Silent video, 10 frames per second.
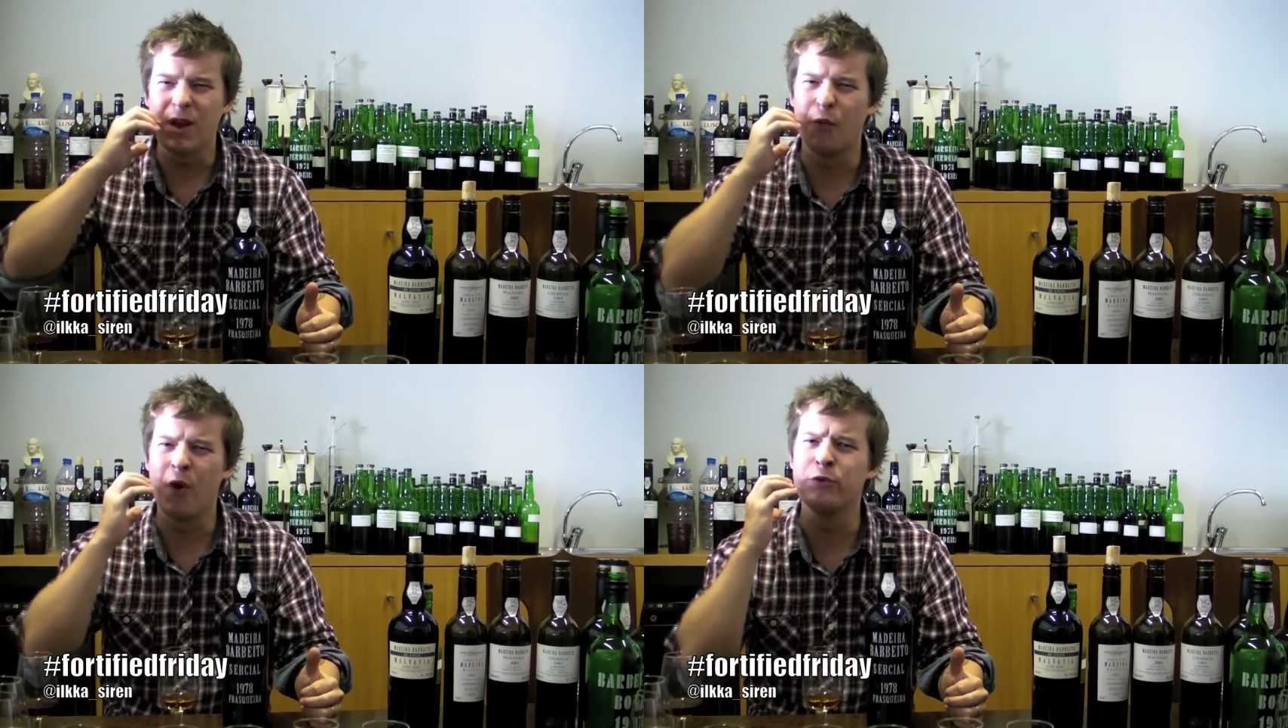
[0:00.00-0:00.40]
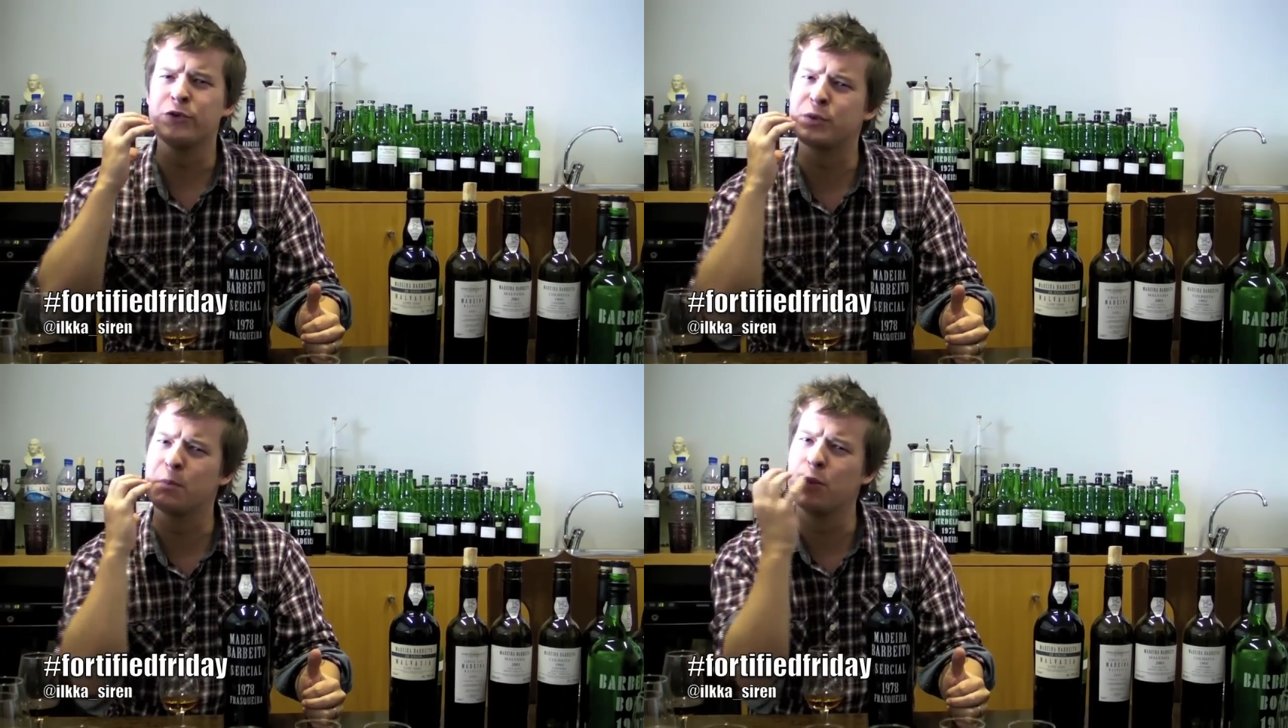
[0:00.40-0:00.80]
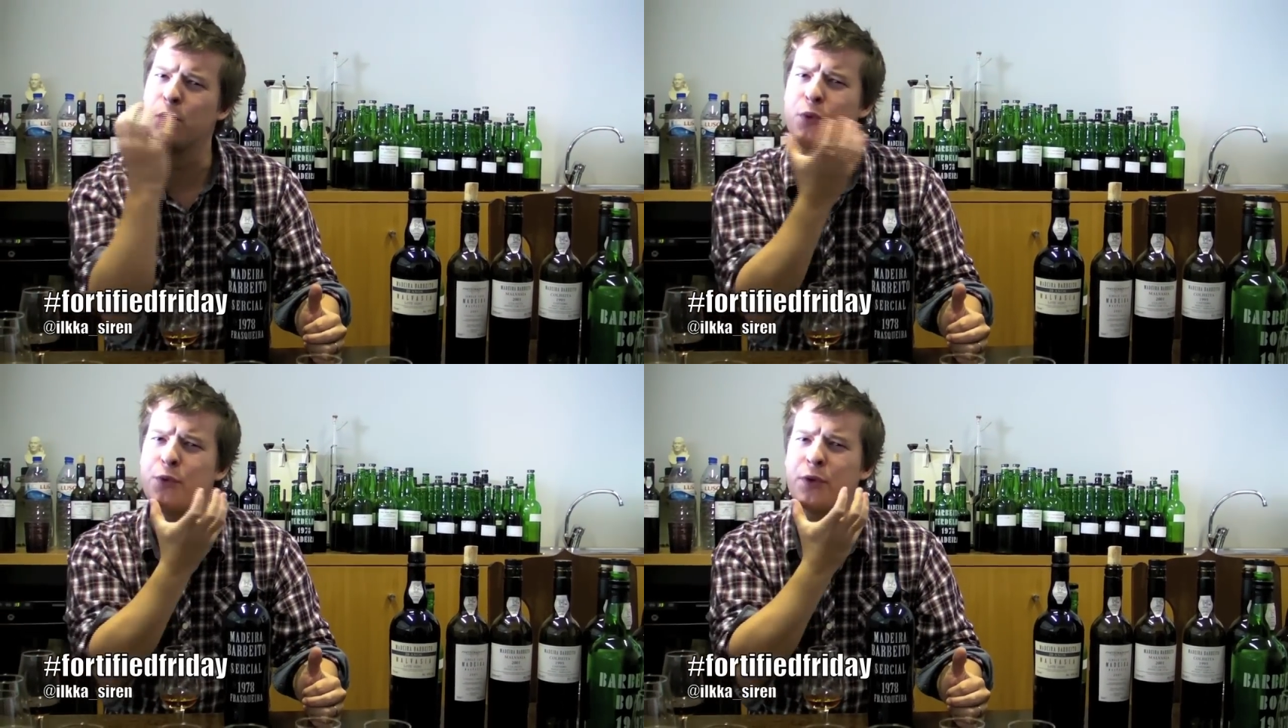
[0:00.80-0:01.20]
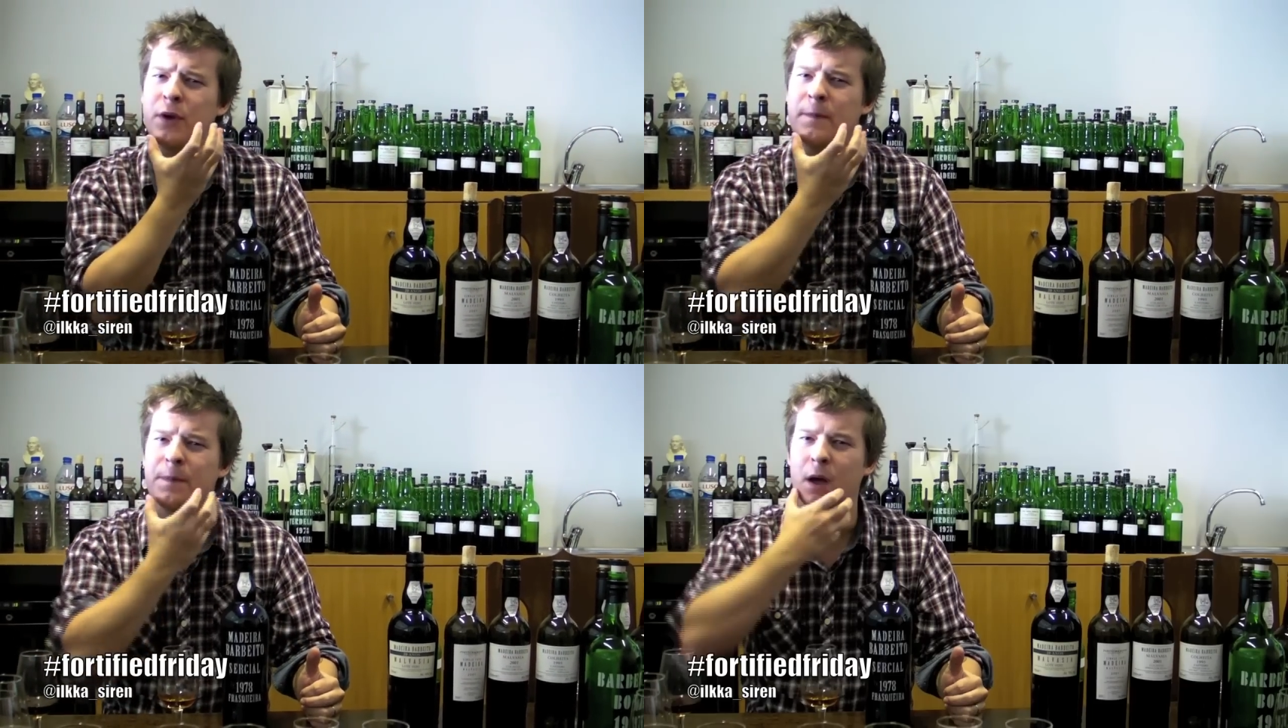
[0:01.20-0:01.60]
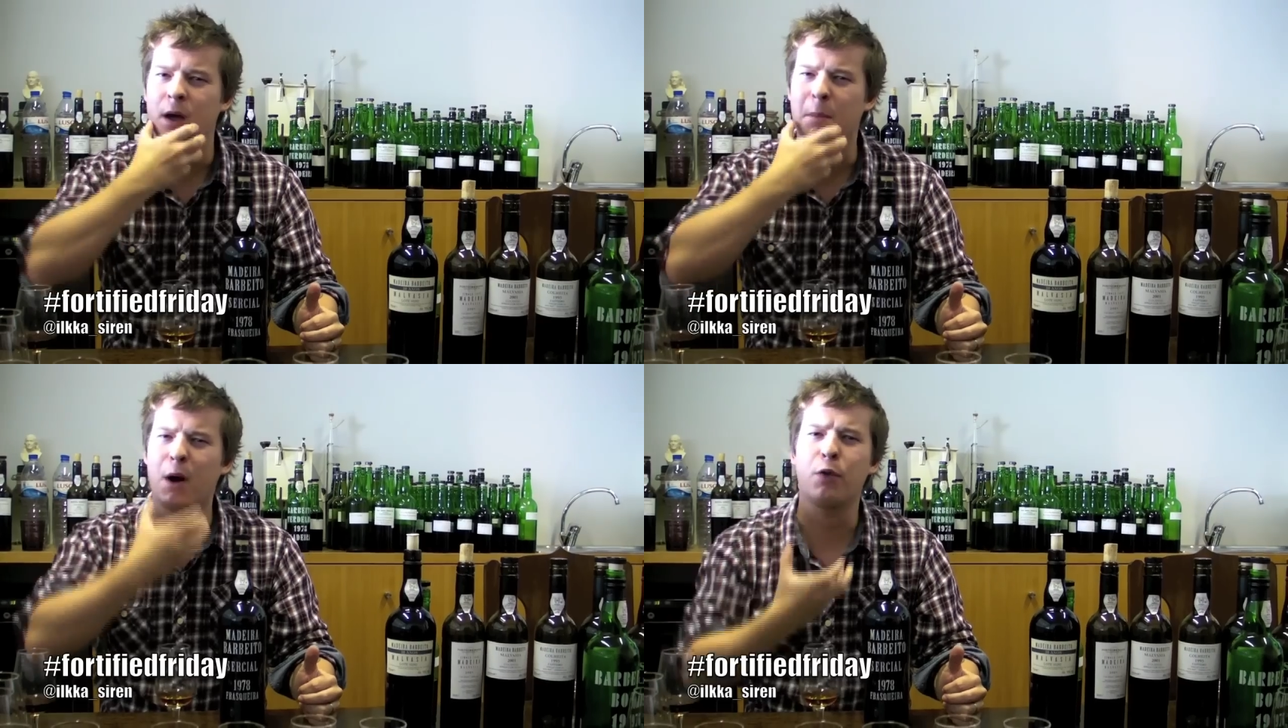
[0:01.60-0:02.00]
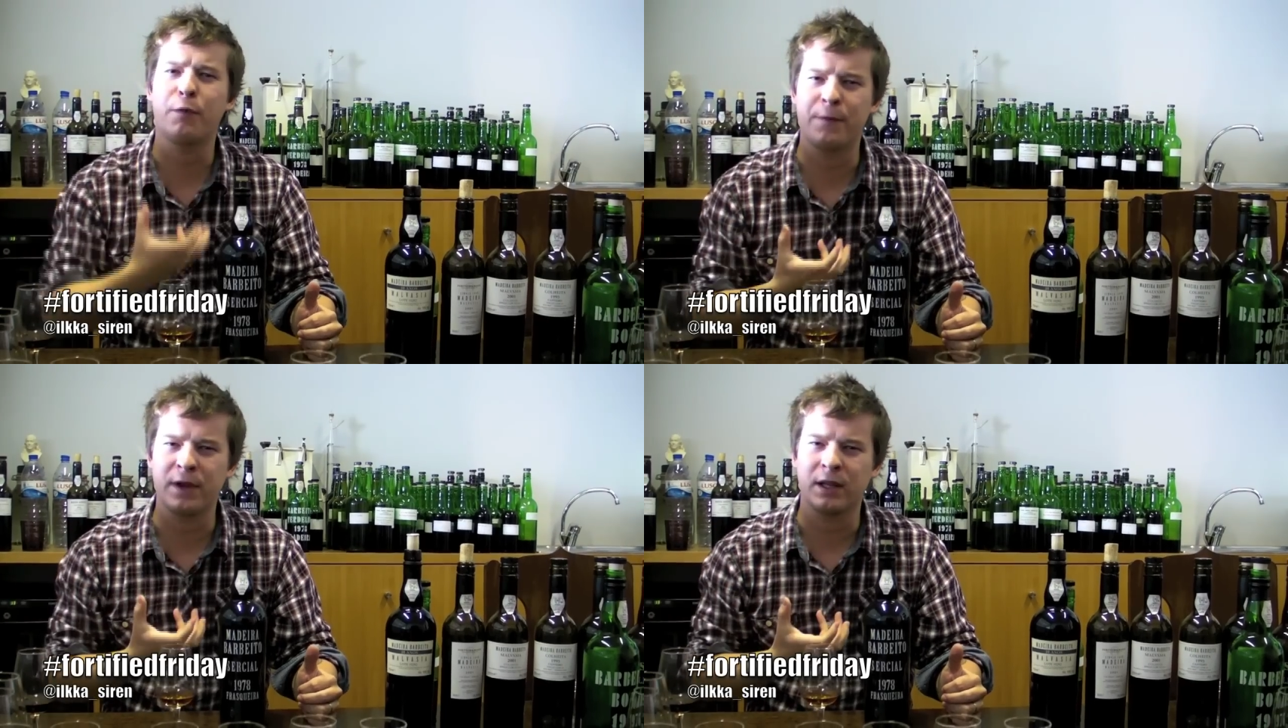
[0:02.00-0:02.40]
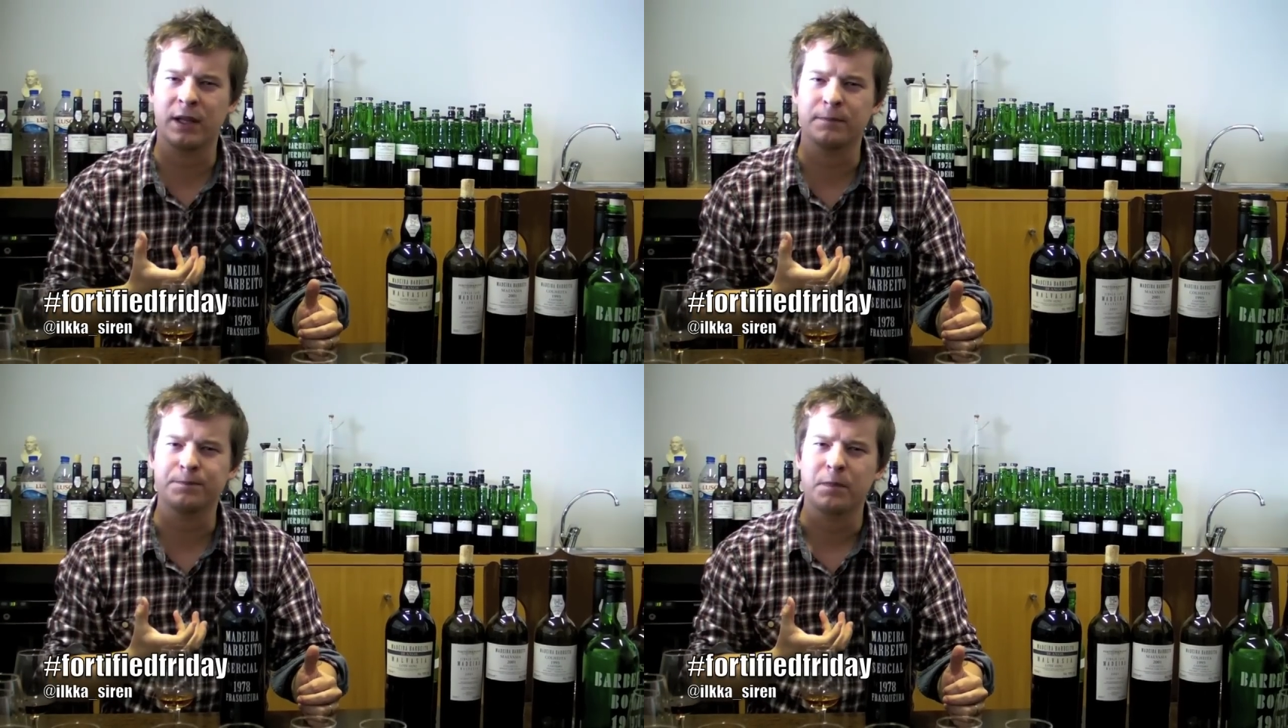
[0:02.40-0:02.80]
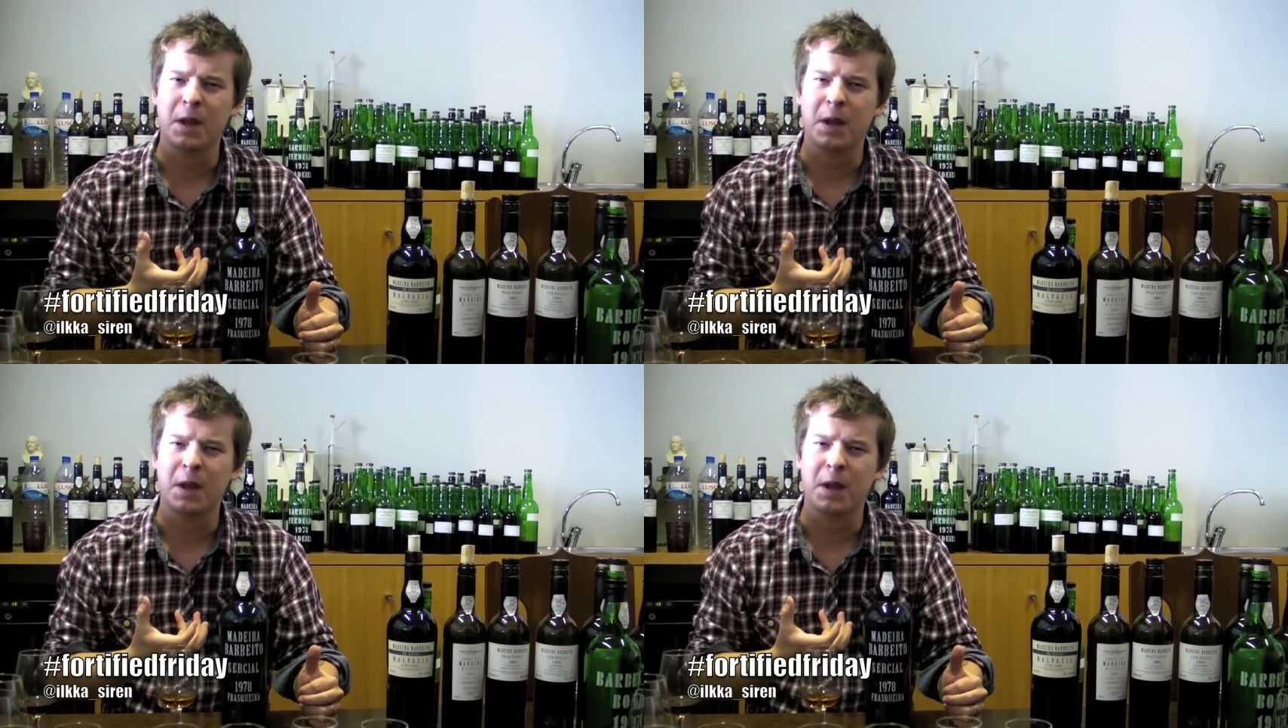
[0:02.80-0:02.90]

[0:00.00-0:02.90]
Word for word: round, smooth uh, mouth feeling,